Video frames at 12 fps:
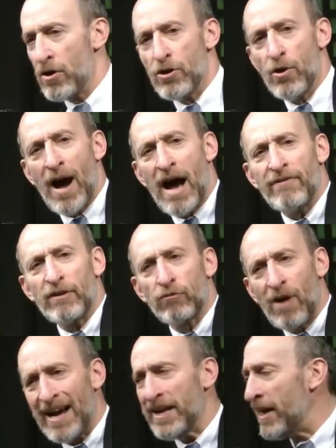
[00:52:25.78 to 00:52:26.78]
You have it
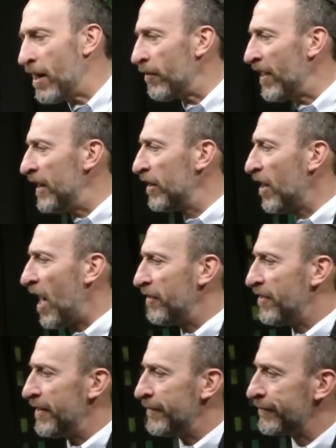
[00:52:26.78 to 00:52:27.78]
right here in
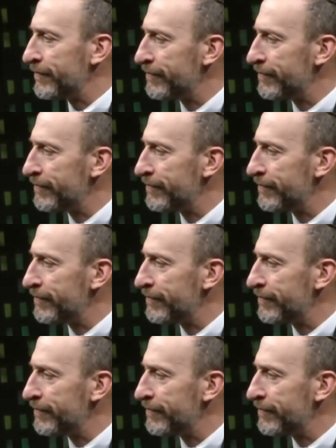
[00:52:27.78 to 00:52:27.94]
London